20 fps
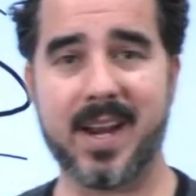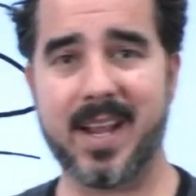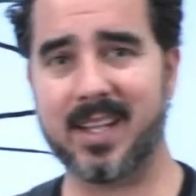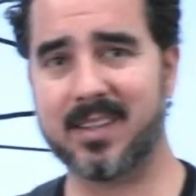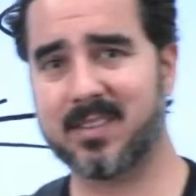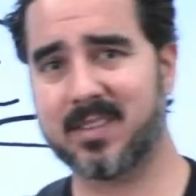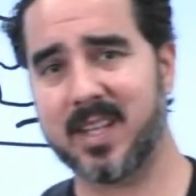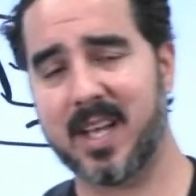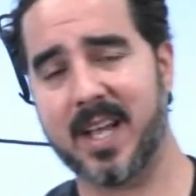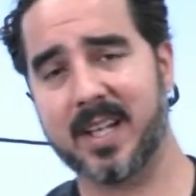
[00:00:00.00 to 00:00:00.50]

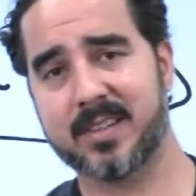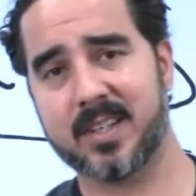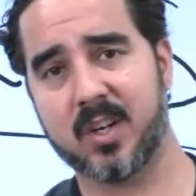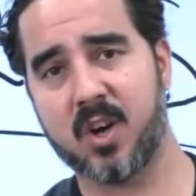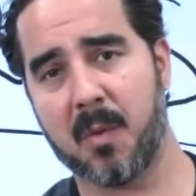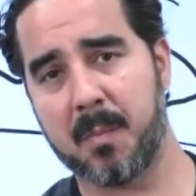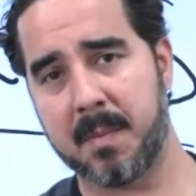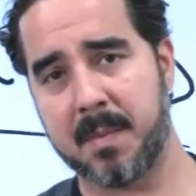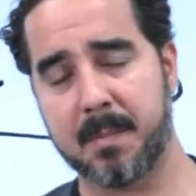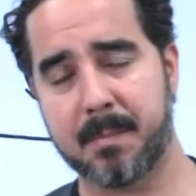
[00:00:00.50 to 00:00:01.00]
It's a
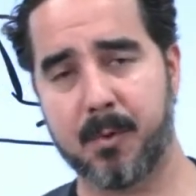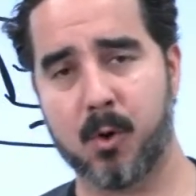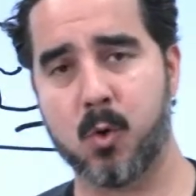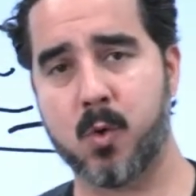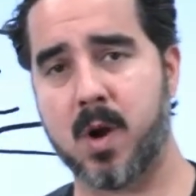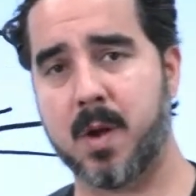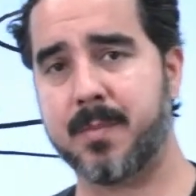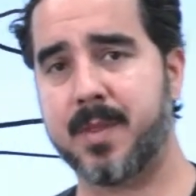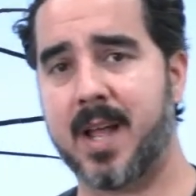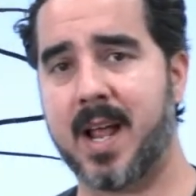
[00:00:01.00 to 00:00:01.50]
government
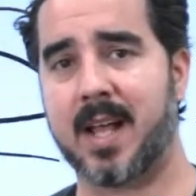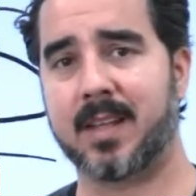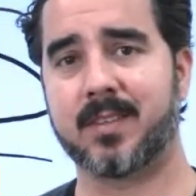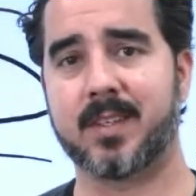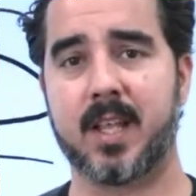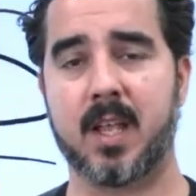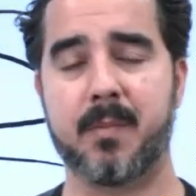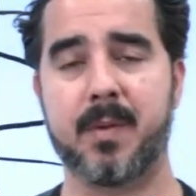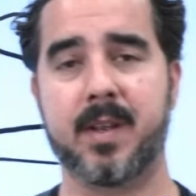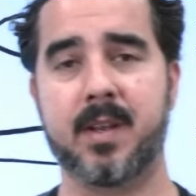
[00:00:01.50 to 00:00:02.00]
program that has
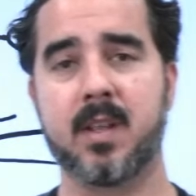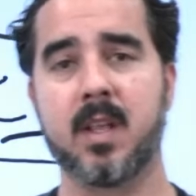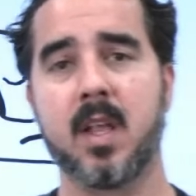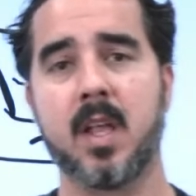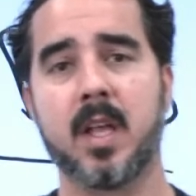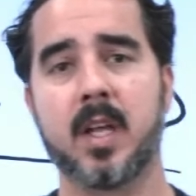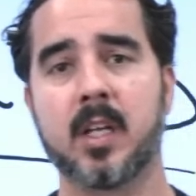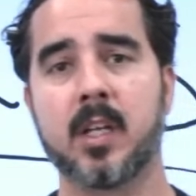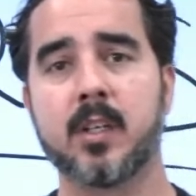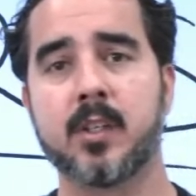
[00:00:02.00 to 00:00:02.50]
given
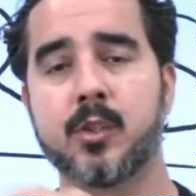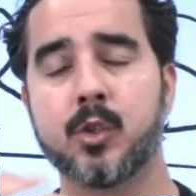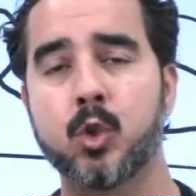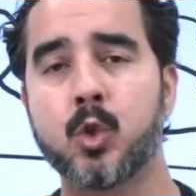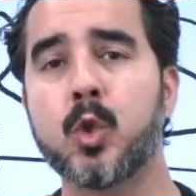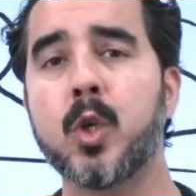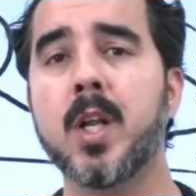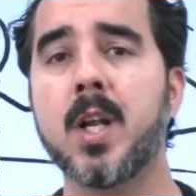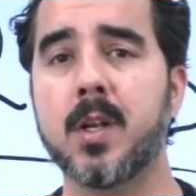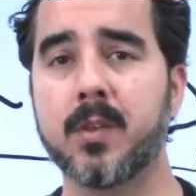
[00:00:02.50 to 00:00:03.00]

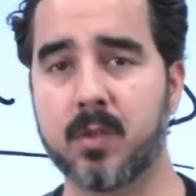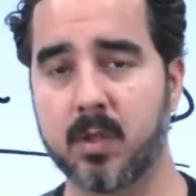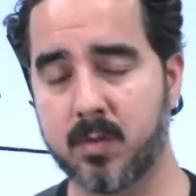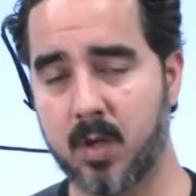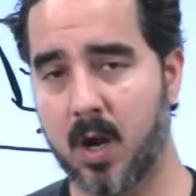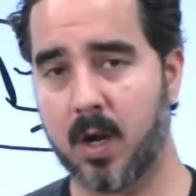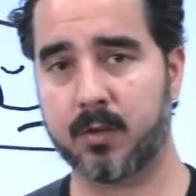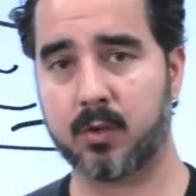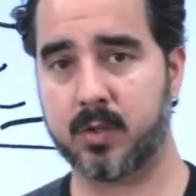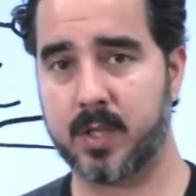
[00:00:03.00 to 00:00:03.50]
trillions of
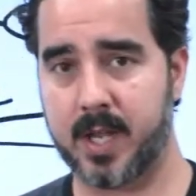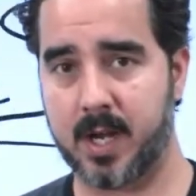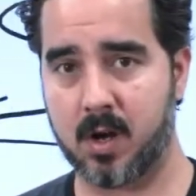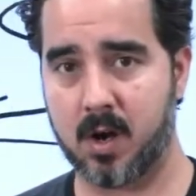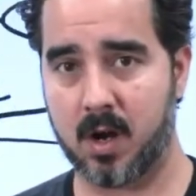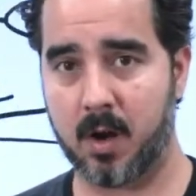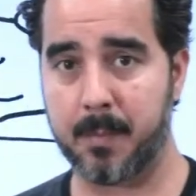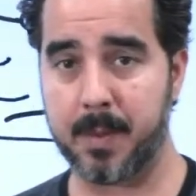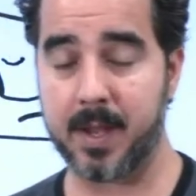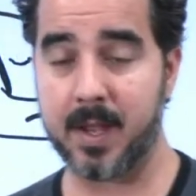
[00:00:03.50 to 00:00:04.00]
dollars to the
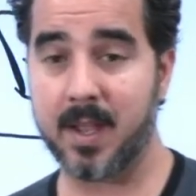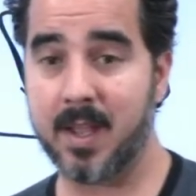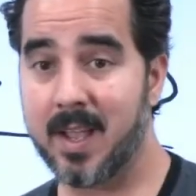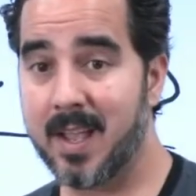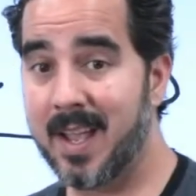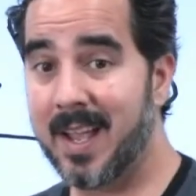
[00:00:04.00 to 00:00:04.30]
economy.